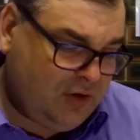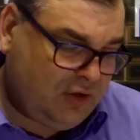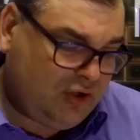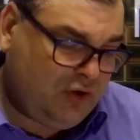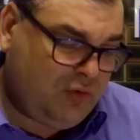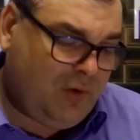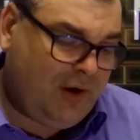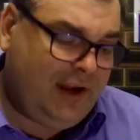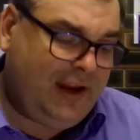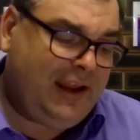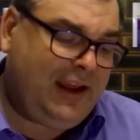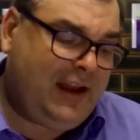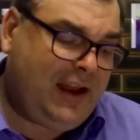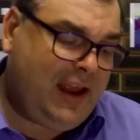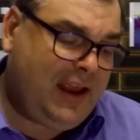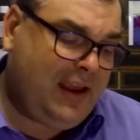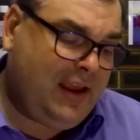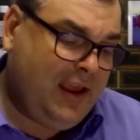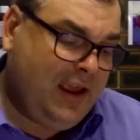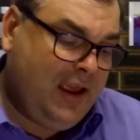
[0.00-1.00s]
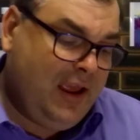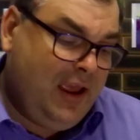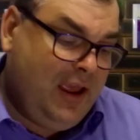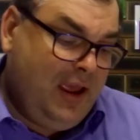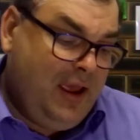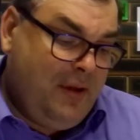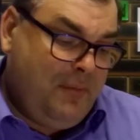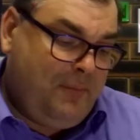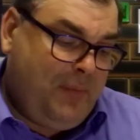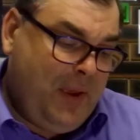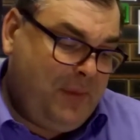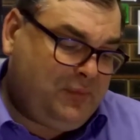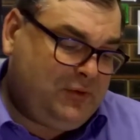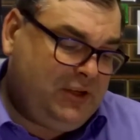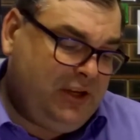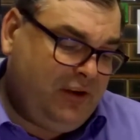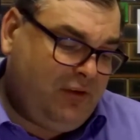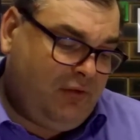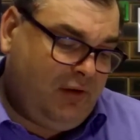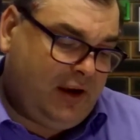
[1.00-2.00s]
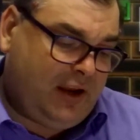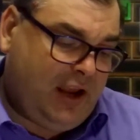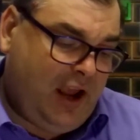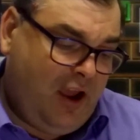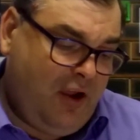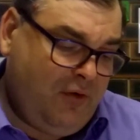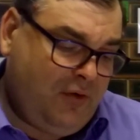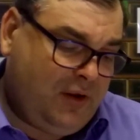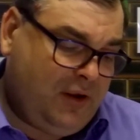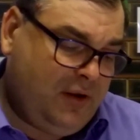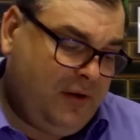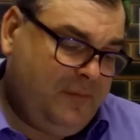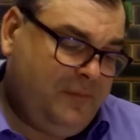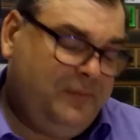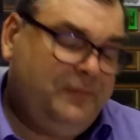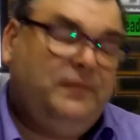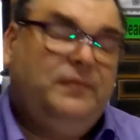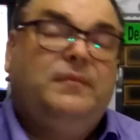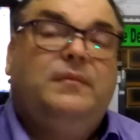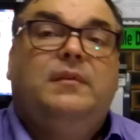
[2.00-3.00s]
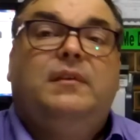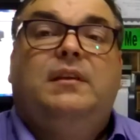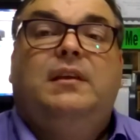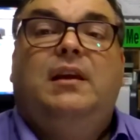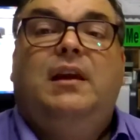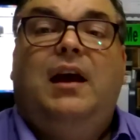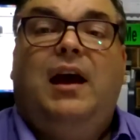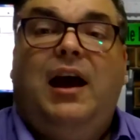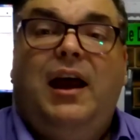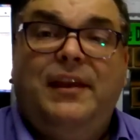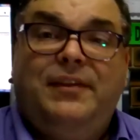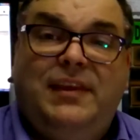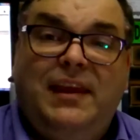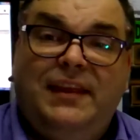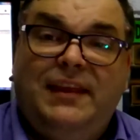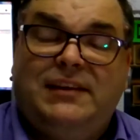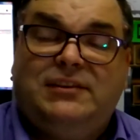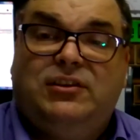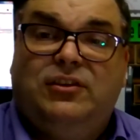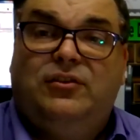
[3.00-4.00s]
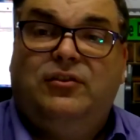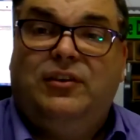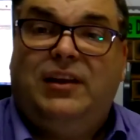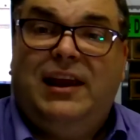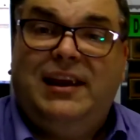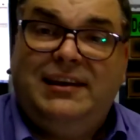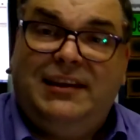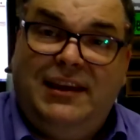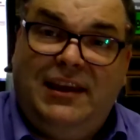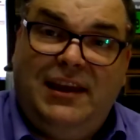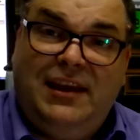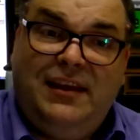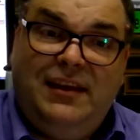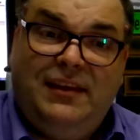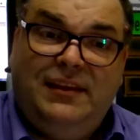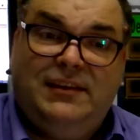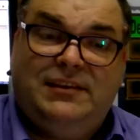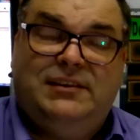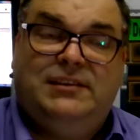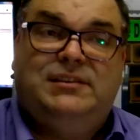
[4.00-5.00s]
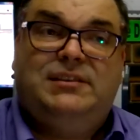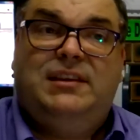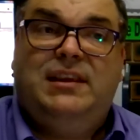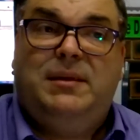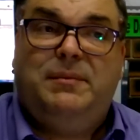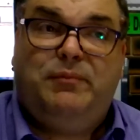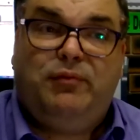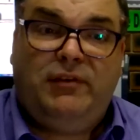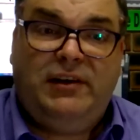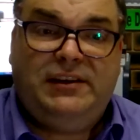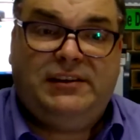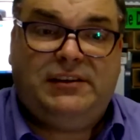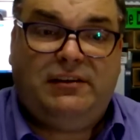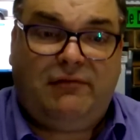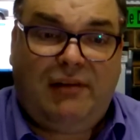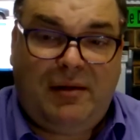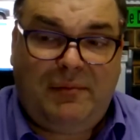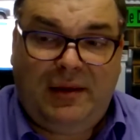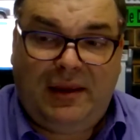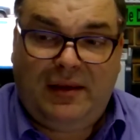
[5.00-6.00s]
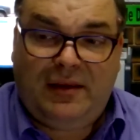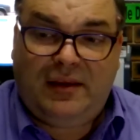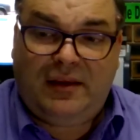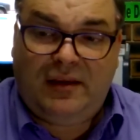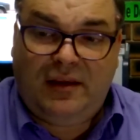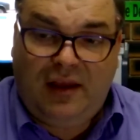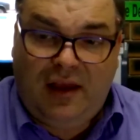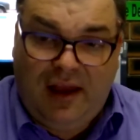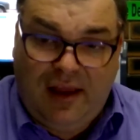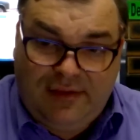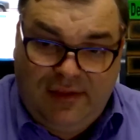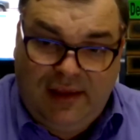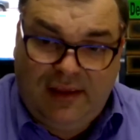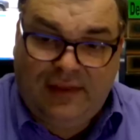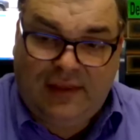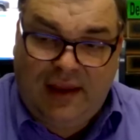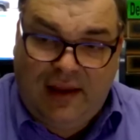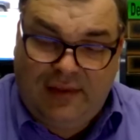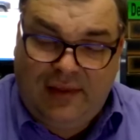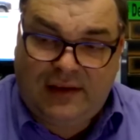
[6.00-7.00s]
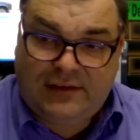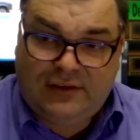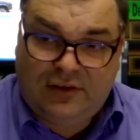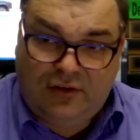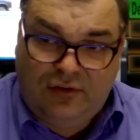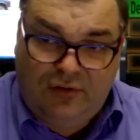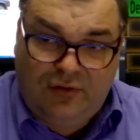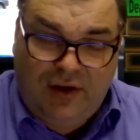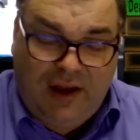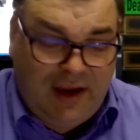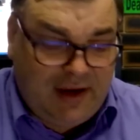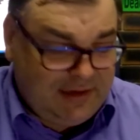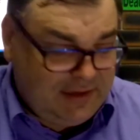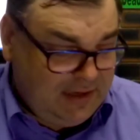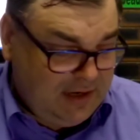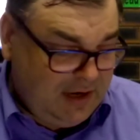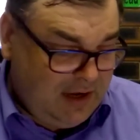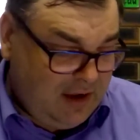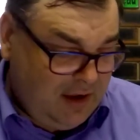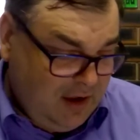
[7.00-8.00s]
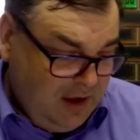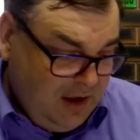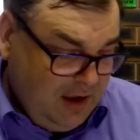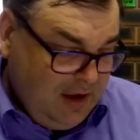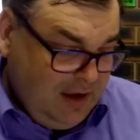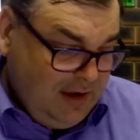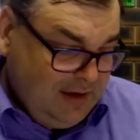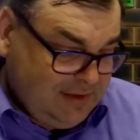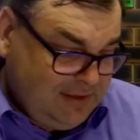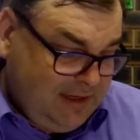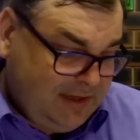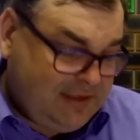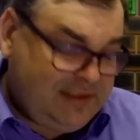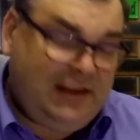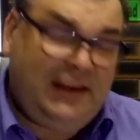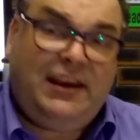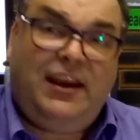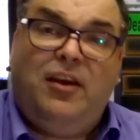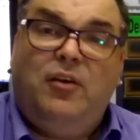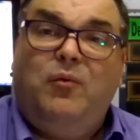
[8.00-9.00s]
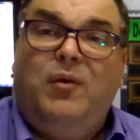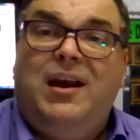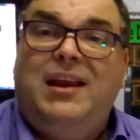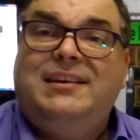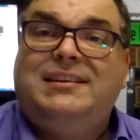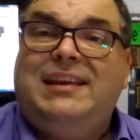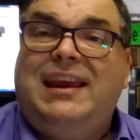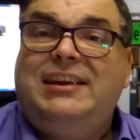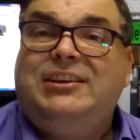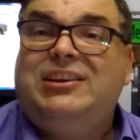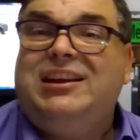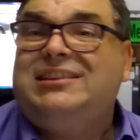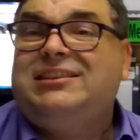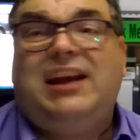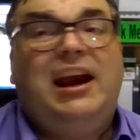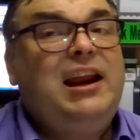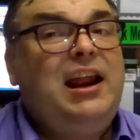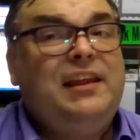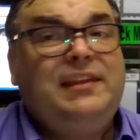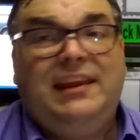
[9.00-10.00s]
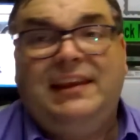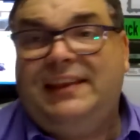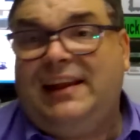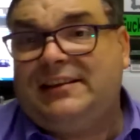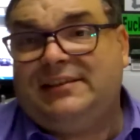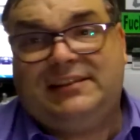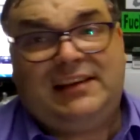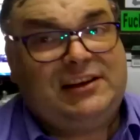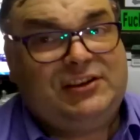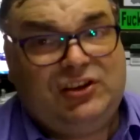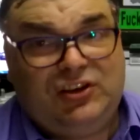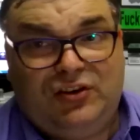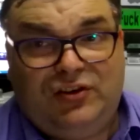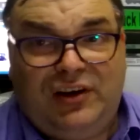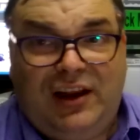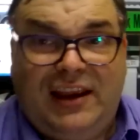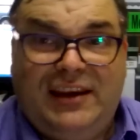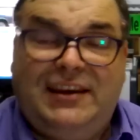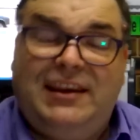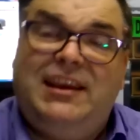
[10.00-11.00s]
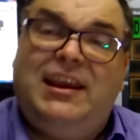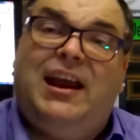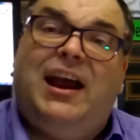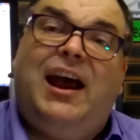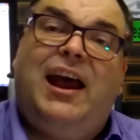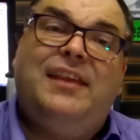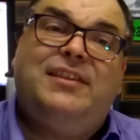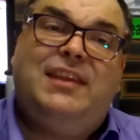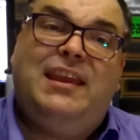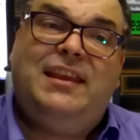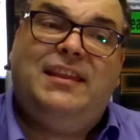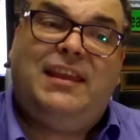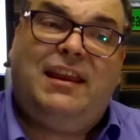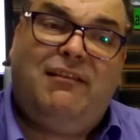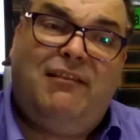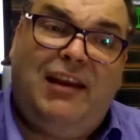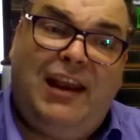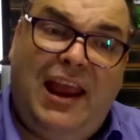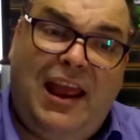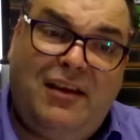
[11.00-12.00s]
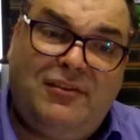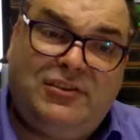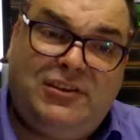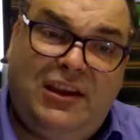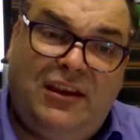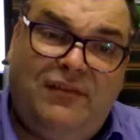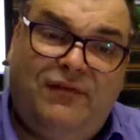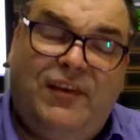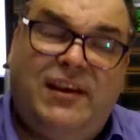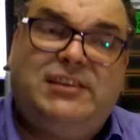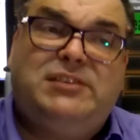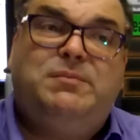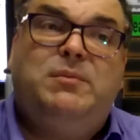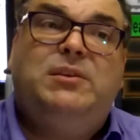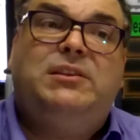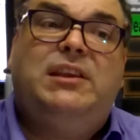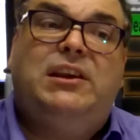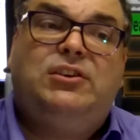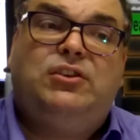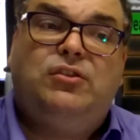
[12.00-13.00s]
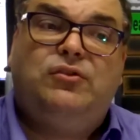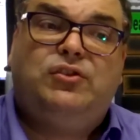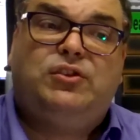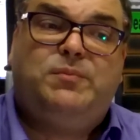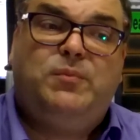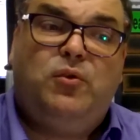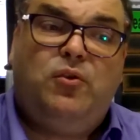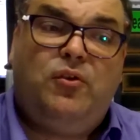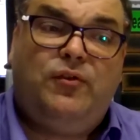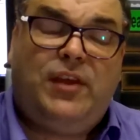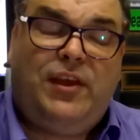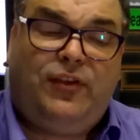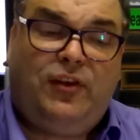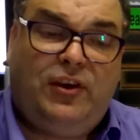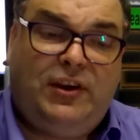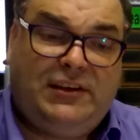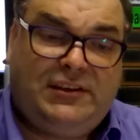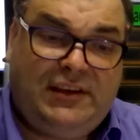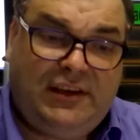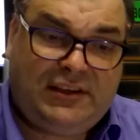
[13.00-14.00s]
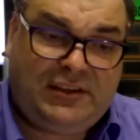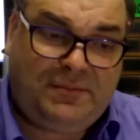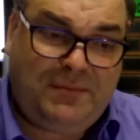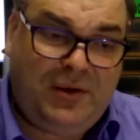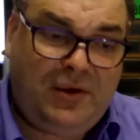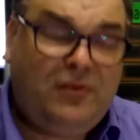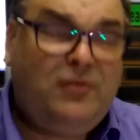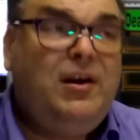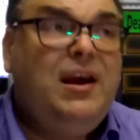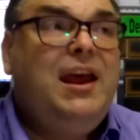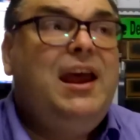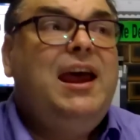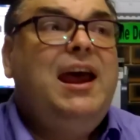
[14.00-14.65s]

you want to get a Pepsi or a Coke? I think that's a good idea. This is the pre-ceramic. I think that's a good idea. 1601 Datejust. I don't think that's such a good idea. I think they're a lousy investment. They're too small. They're 36 mil.